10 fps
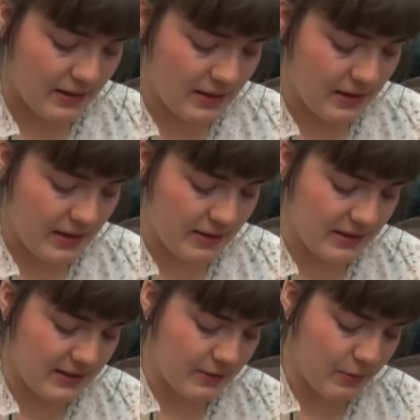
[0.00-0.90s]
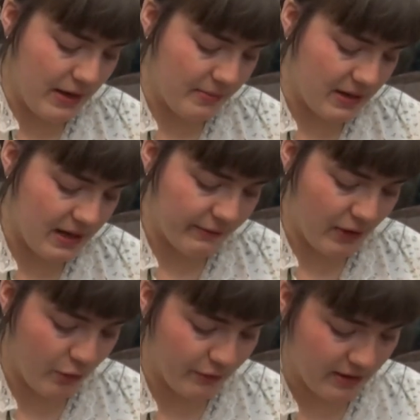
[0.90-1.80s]
And this is why I'm kind of
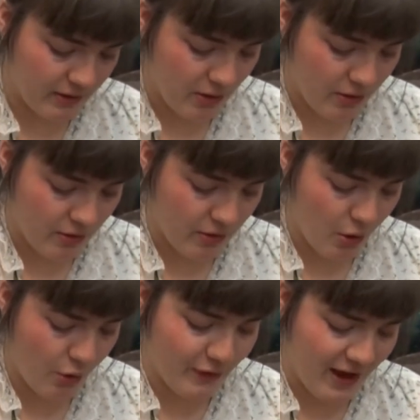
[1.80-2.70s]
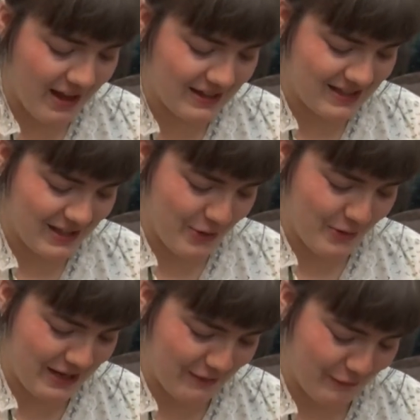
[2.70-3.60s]
over hand sewing